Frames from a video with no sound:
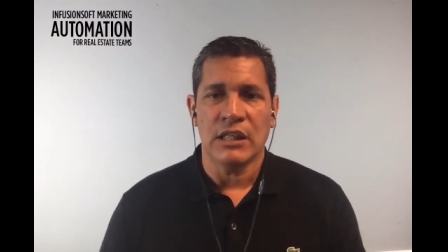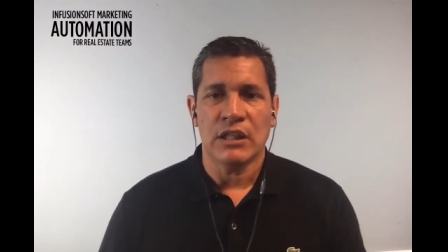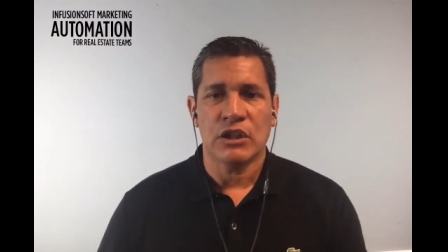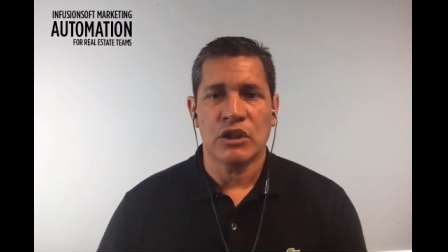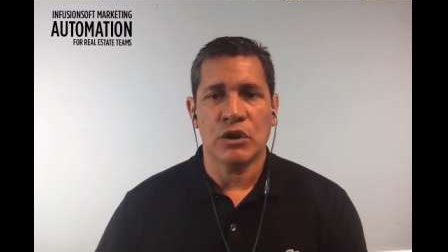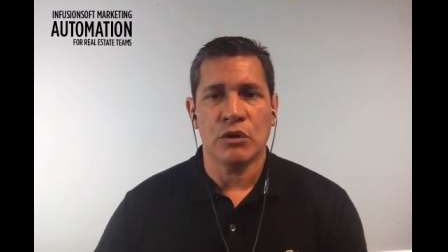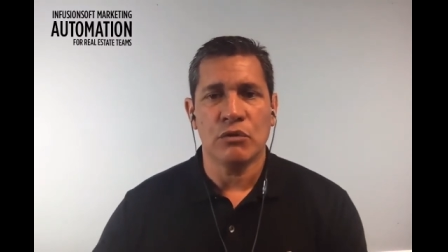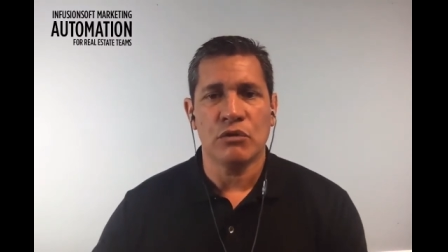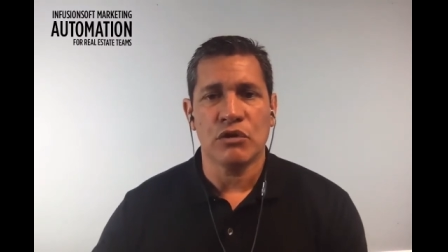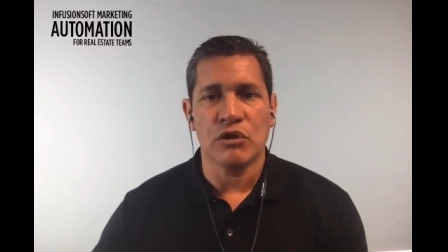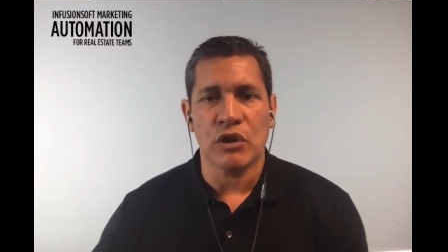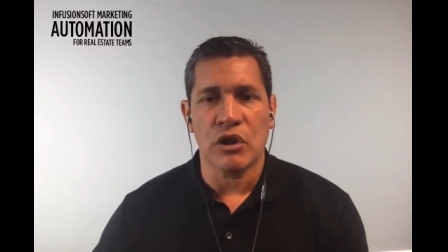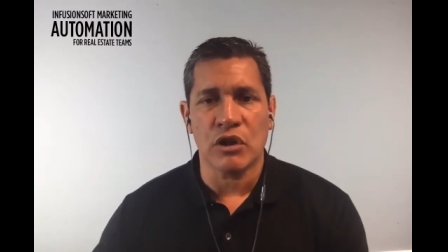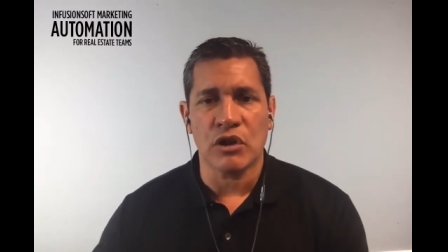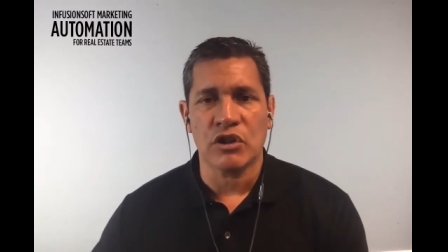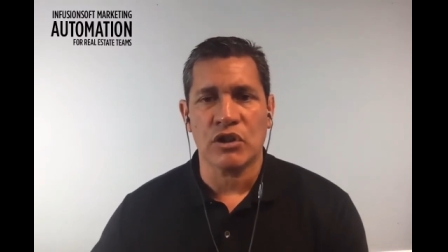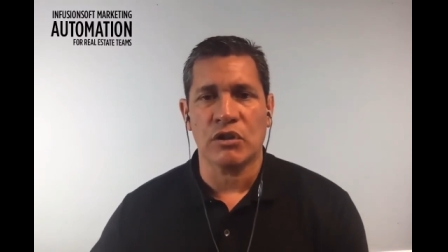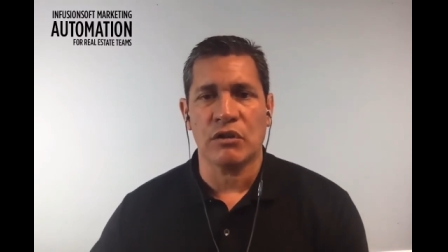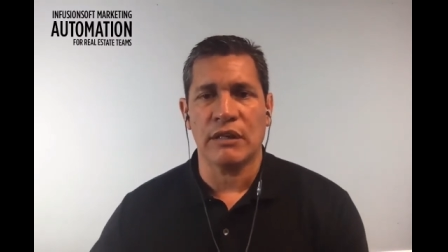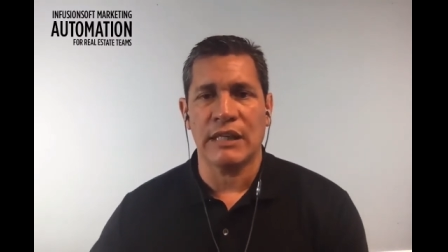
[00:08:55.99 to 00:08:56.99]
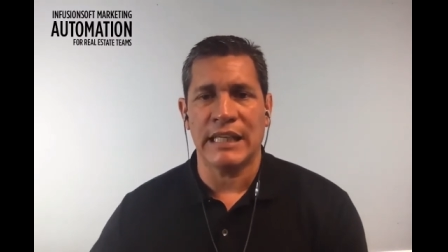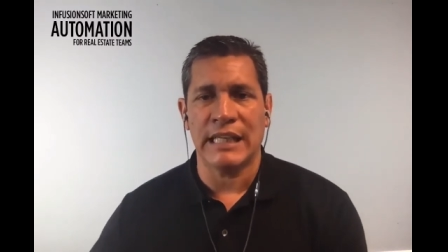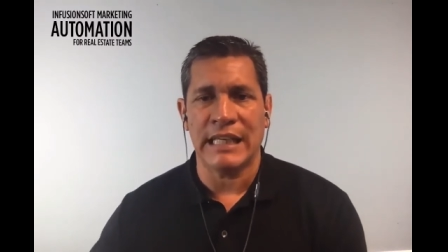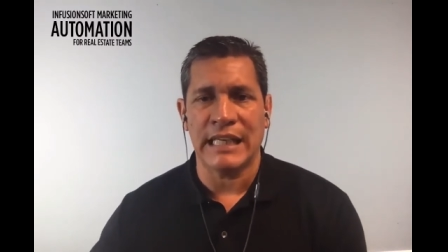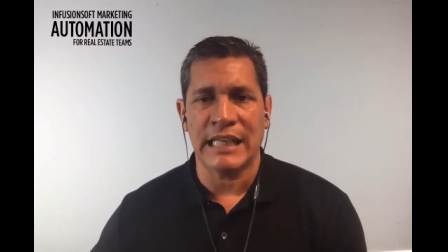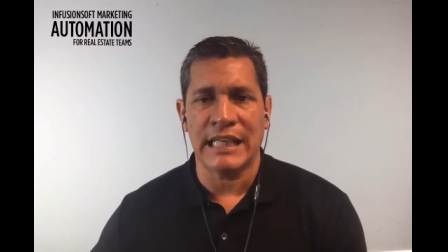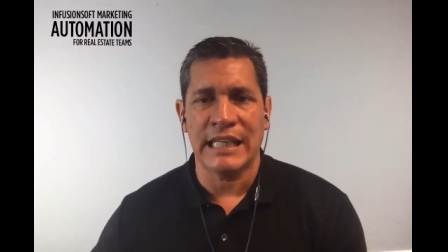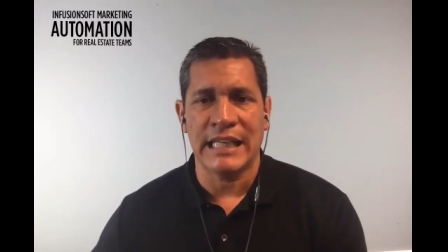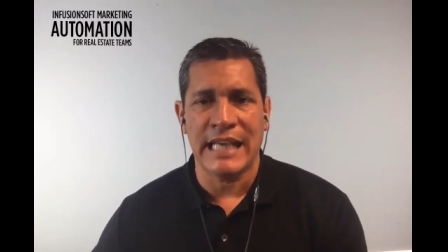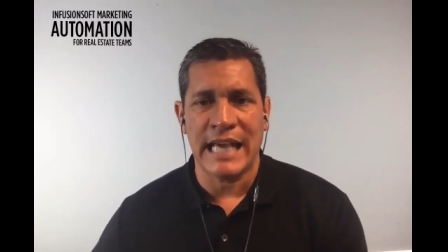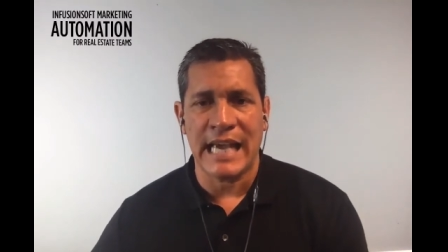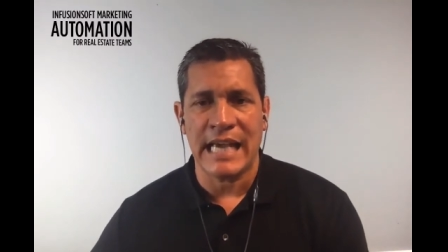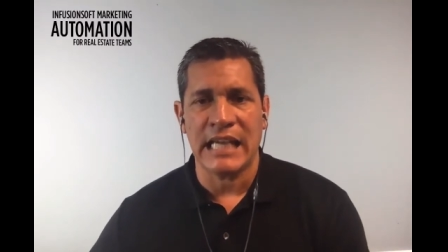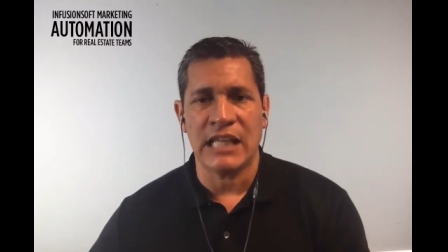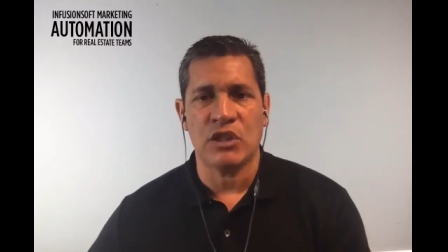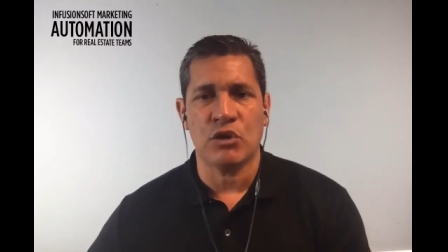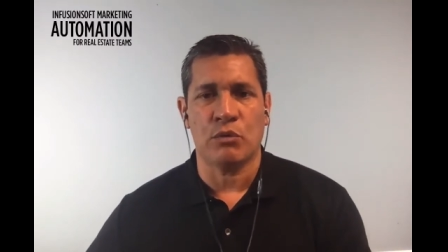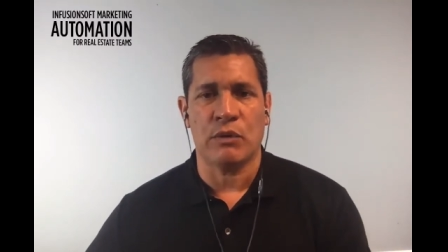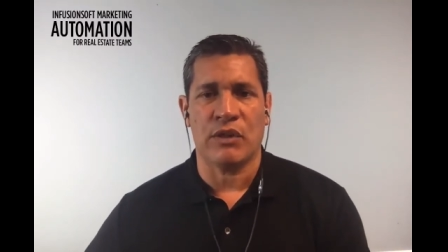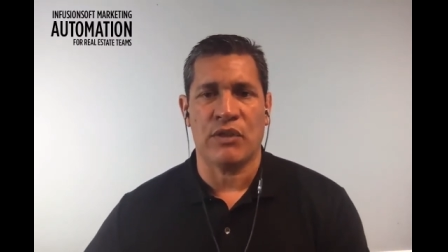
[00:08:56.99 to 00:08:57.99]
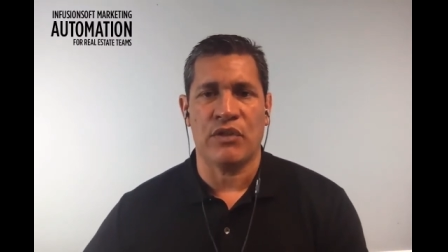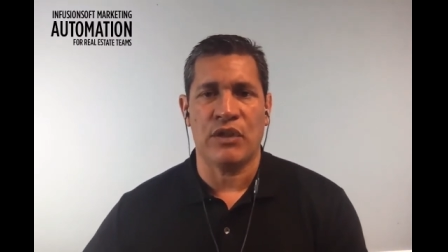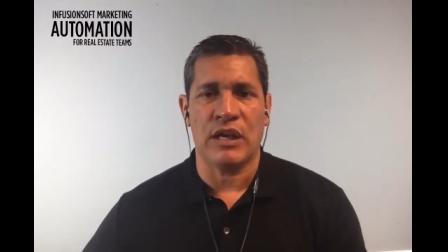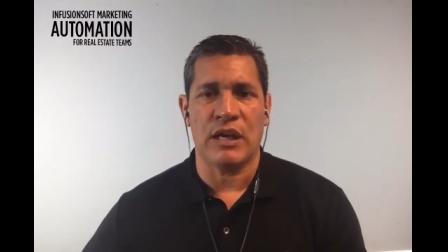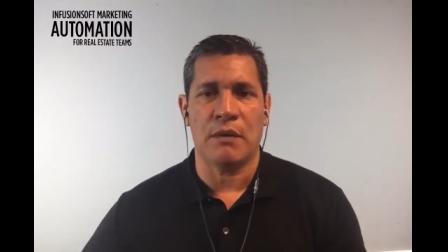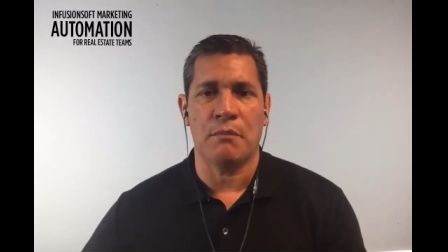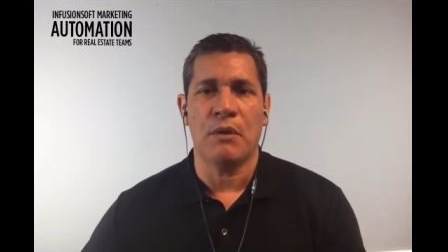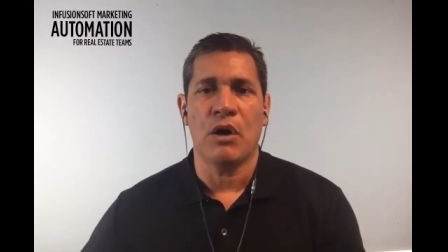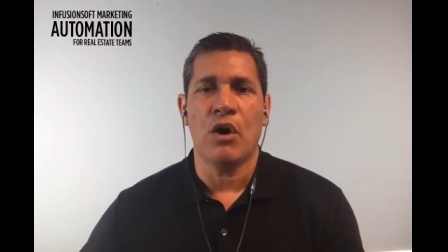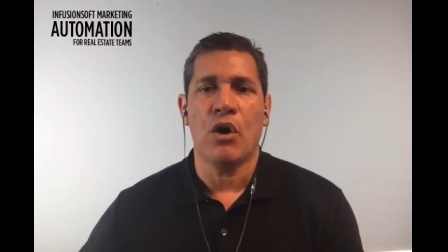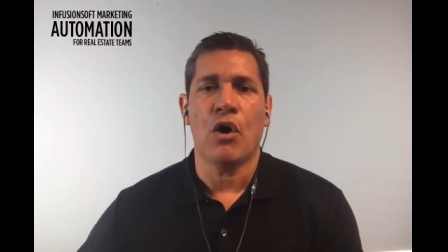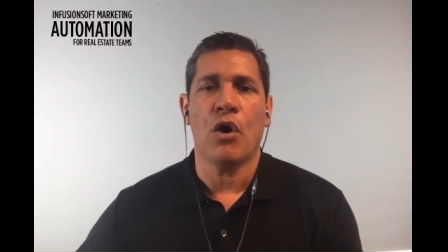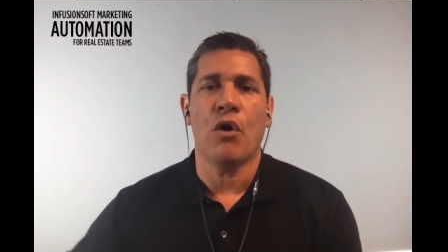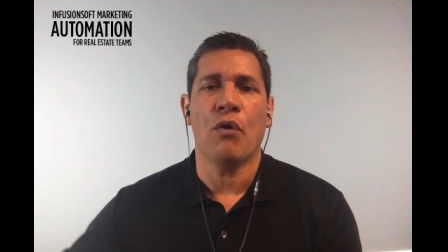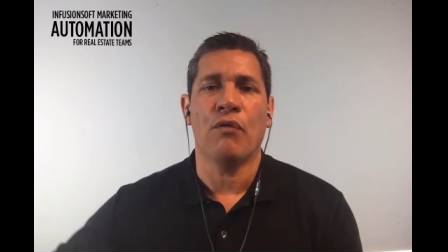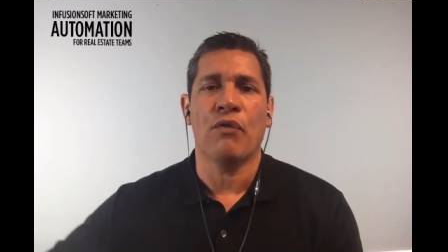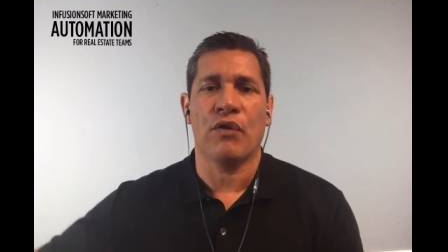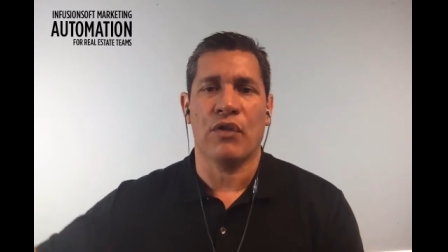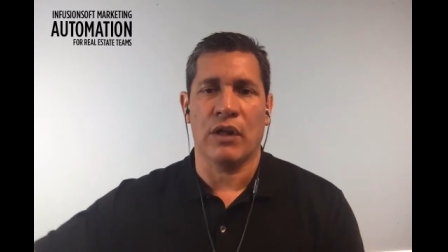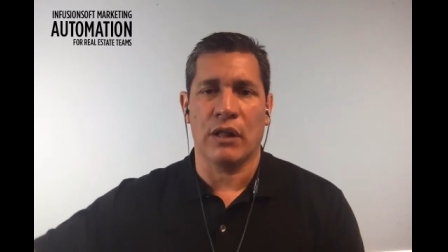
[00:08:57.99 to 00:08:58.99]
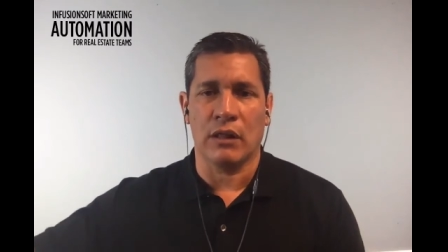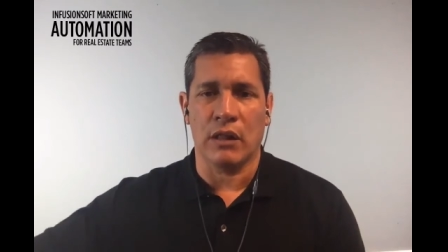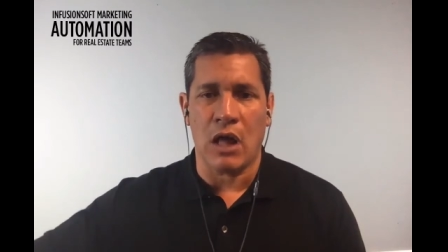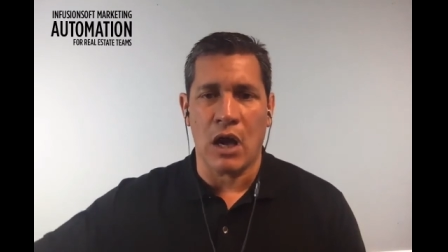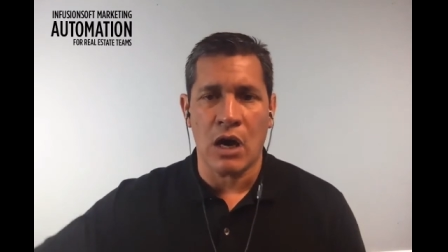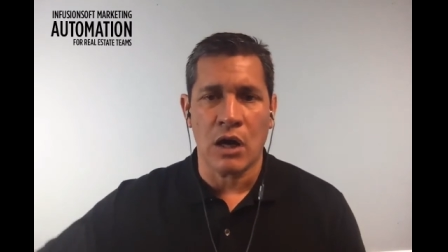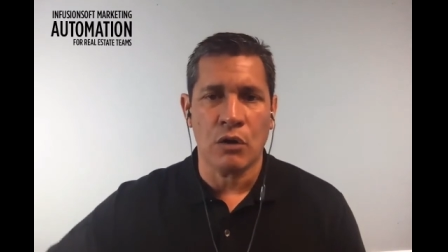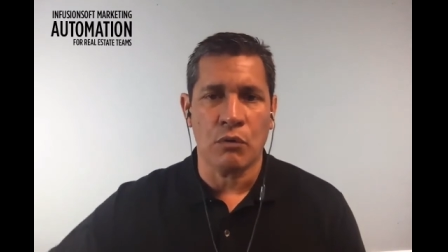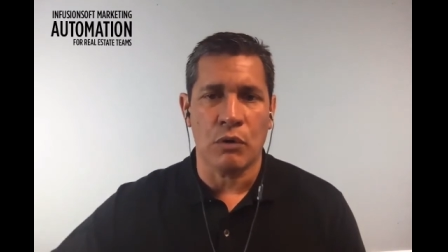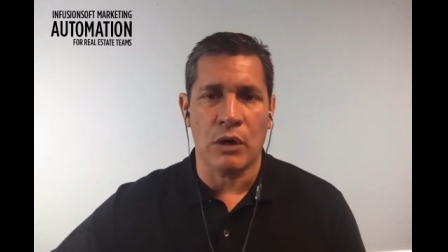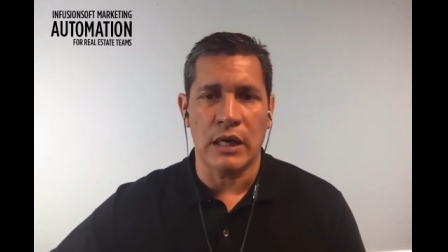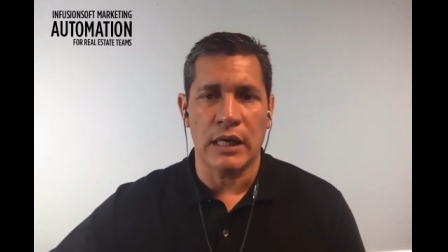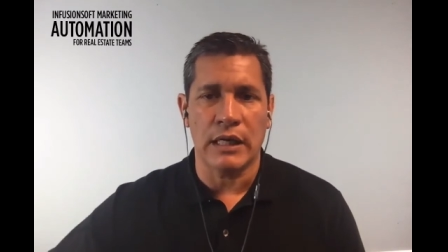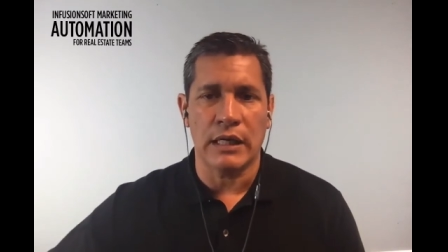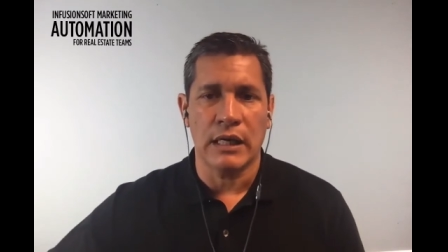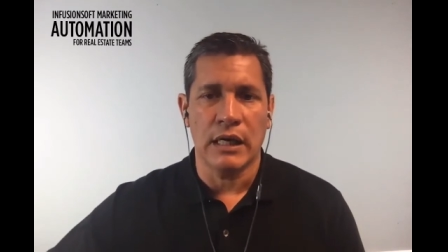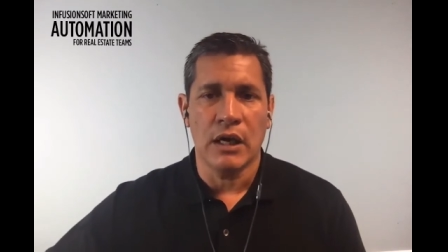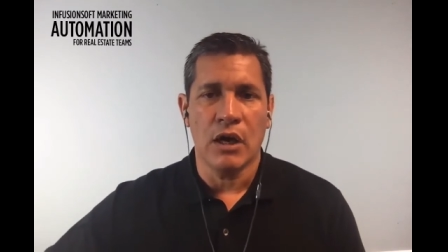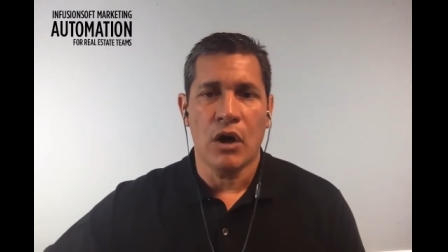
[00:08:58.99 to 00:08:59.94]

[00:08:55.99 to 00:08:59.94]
to nurture and engage with them over the long run,